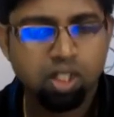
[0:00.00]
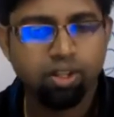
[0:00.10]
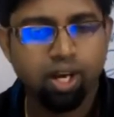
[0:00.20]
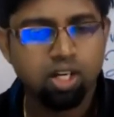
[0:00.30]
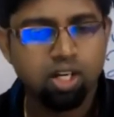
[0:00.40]

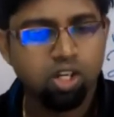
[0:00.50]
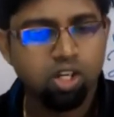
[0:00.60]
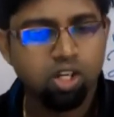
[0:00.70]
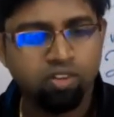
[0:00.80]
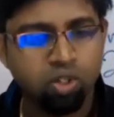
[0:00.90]
right? You don't
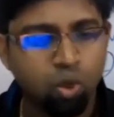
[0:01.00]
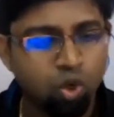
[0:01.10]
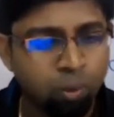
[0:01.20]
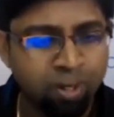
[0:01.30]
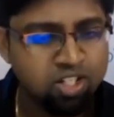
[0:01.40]
have to
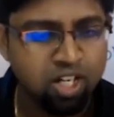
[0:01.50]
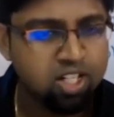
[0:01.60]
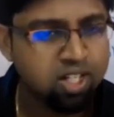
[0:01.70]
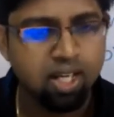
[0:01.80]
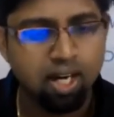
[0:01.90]
go home and study
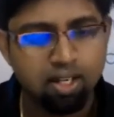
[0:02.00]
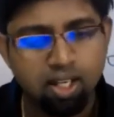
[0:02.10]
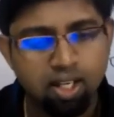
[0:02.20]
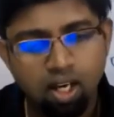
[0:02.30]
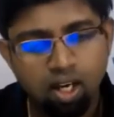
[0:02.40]
psychiatry.
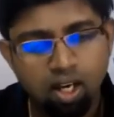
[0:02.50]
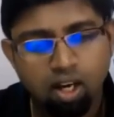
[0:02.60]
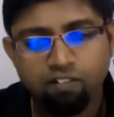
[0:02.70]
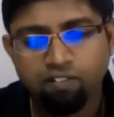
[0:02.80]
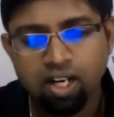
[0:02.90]

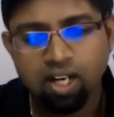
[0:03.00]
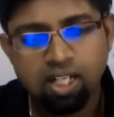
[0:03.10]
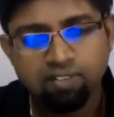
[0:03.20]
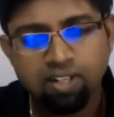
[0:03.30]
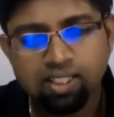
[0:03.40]

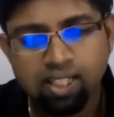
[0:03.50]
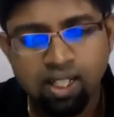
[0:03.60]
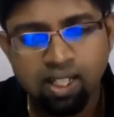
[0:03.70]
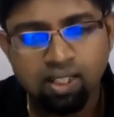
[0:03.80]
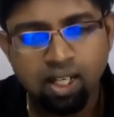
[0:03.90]
Whatever said
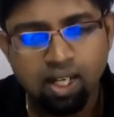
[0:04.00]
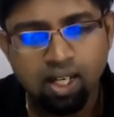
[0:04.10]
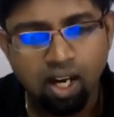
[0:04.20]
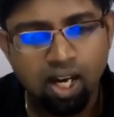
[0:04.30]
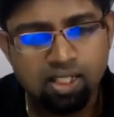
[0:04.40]
in the
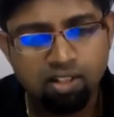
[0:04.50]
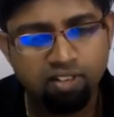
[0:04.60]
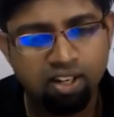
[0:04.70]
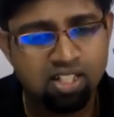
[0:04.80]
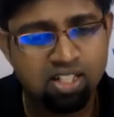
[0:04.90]
class,
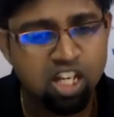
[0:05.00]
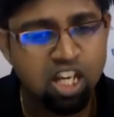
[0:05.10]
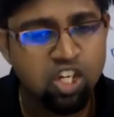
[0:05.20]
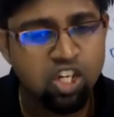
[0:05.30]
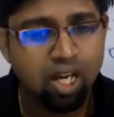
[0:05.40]
we will
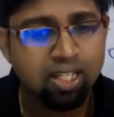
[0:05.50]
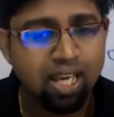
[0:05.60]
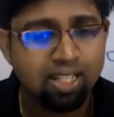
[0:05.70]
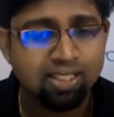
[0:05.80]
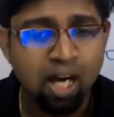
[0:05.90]
teach like
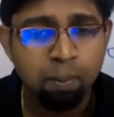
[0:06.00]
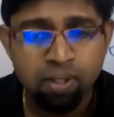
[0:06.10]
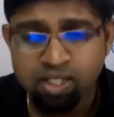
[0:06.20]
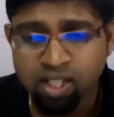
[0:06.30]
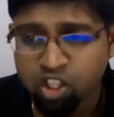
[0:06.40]

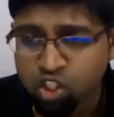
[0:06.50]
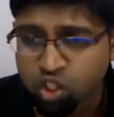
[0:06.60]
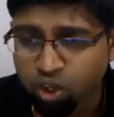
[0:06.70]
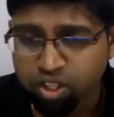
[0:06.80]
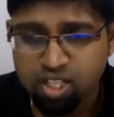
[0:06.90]
examples and
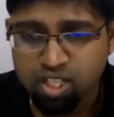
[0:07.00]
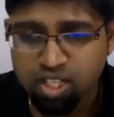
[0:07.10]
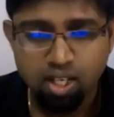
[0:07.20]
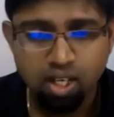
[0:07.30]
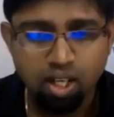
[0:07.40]
stories,
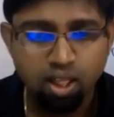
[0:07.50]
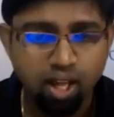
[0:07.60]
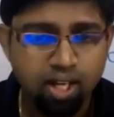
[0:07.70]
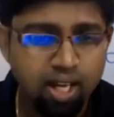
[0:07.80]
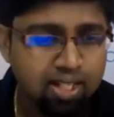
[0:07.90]

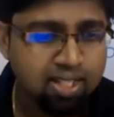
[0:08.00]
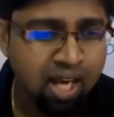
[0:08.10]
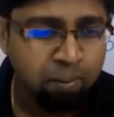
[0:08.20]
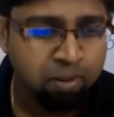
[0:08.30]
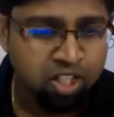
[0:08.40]
right?
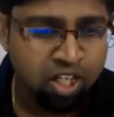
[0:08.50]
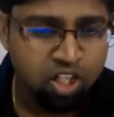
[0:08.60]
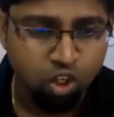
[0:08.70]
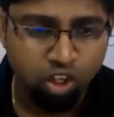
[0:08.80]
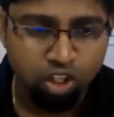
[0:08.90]
Examples and
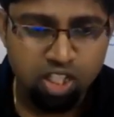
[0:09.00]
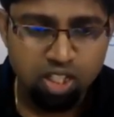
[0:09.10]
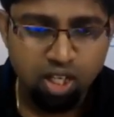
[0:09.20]
stories.